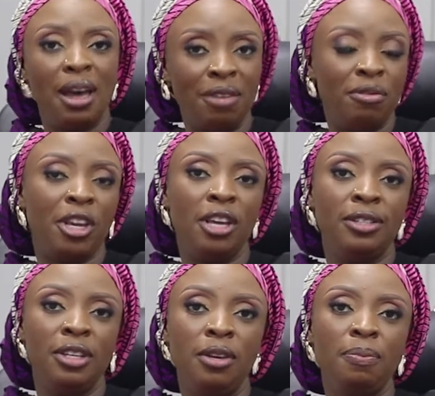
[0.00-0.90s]

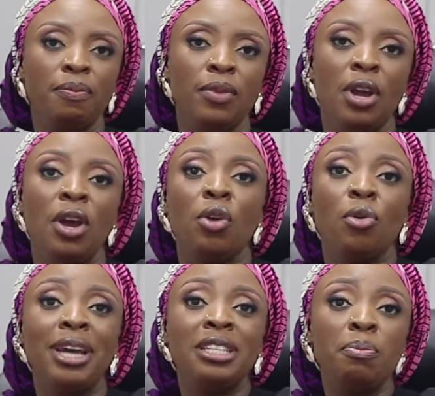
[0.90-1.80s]
Advocacy.
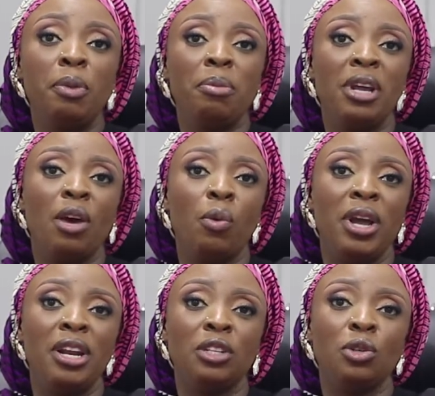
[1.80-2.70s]
Rising public
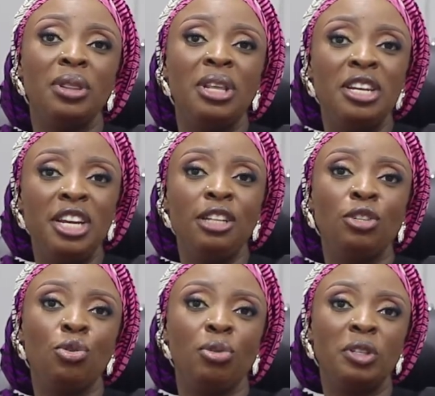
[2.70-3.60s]
awareness on the need
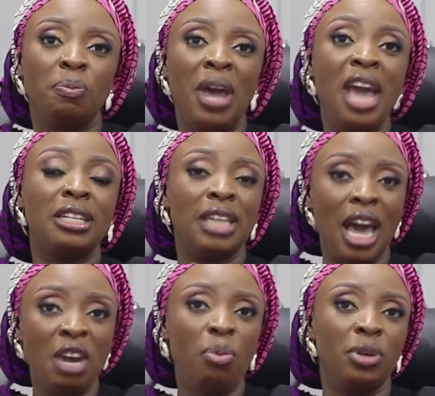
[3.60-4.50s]
to respect
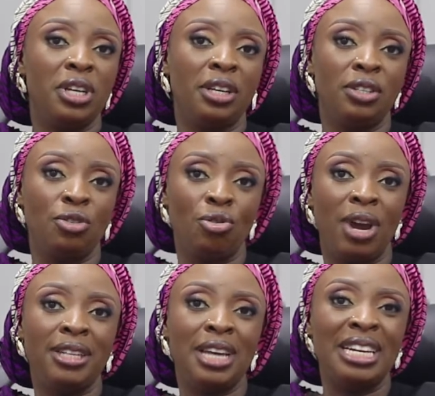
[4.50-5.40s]
and protect the
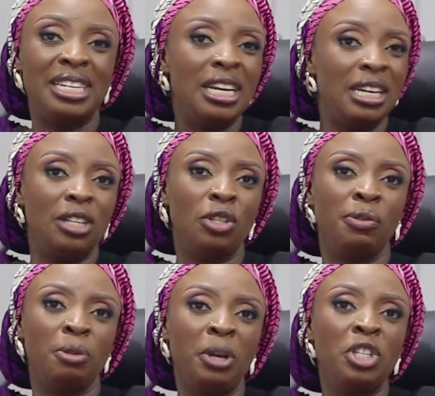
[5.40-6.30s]
right and dignity
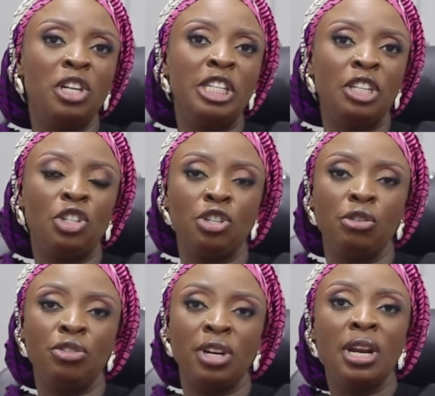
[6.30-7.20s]
of special needs
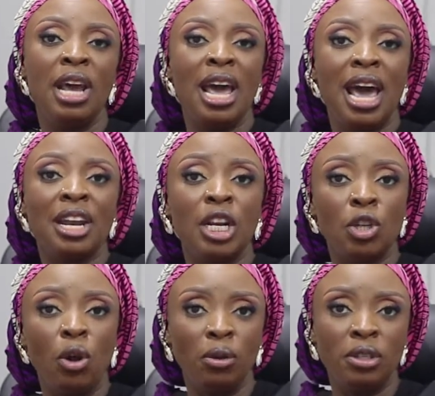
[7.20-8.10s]
children and
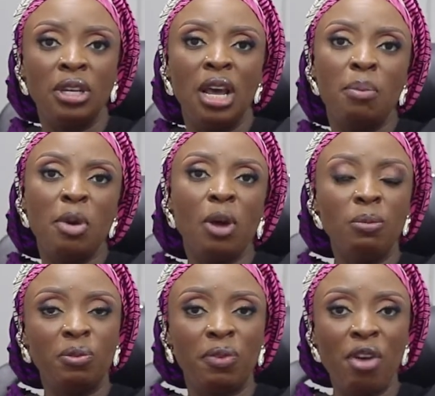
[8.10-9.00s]
adults
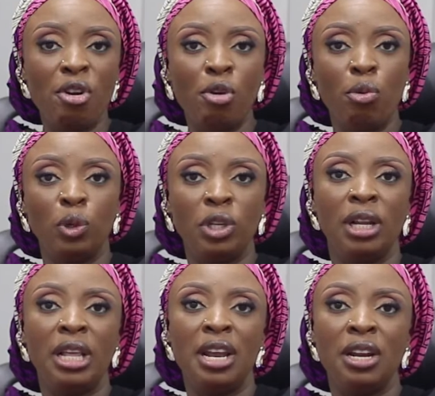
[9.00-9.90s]
becomes very
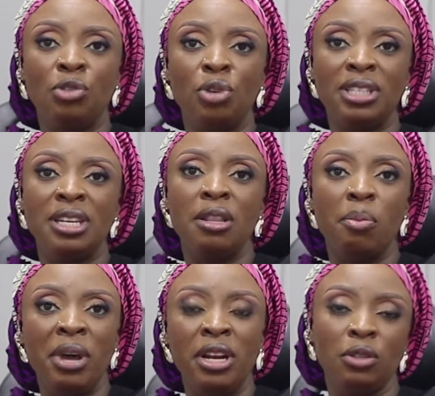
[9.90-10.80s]
crucial in addressing the
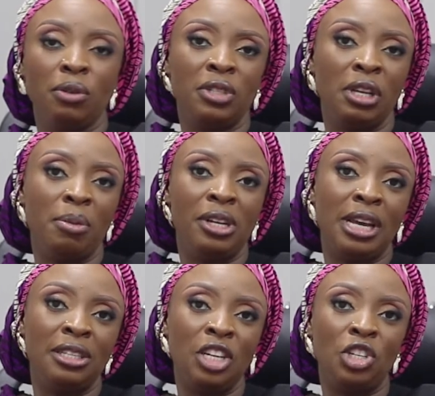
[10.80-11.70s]
menace of
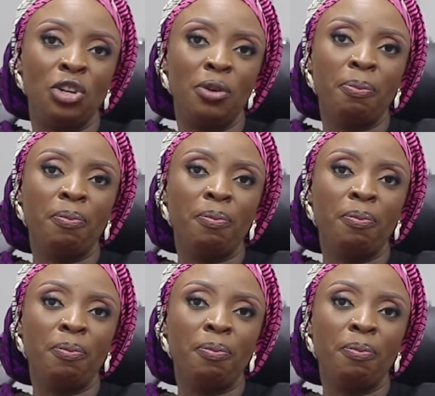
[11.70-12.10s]
stigmatization.